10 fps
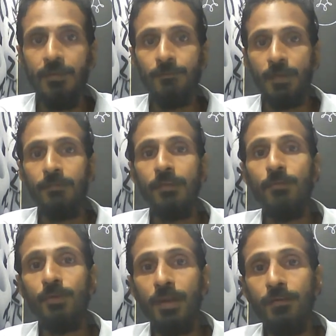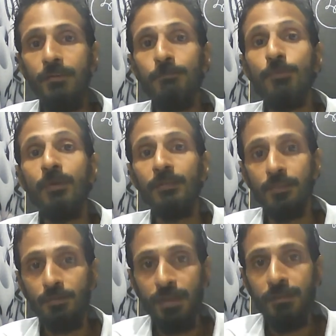And they would like to improvise
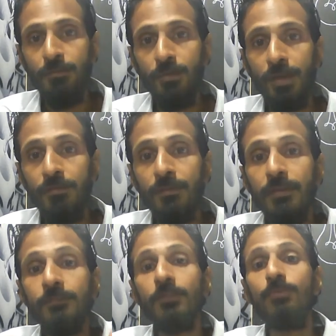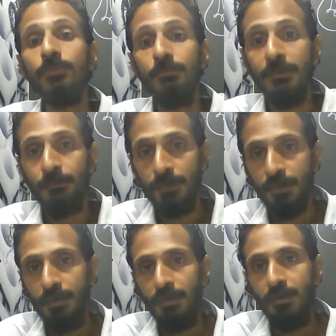on that. They would like to reach out to people
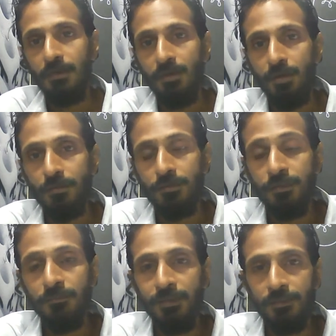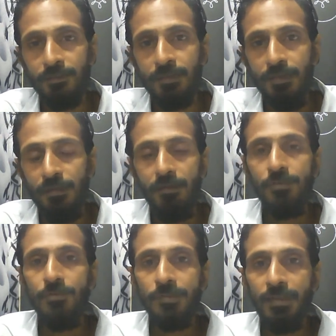on this basis.
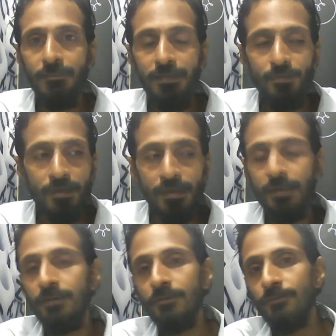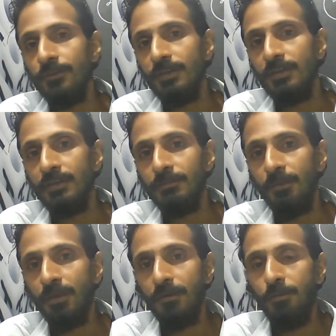You tell me, what kind of
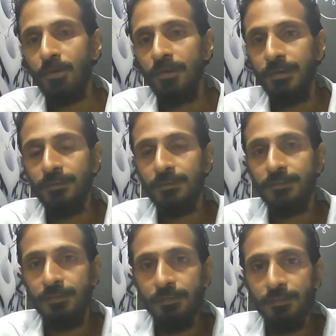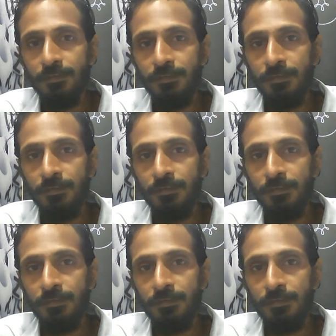politics is this?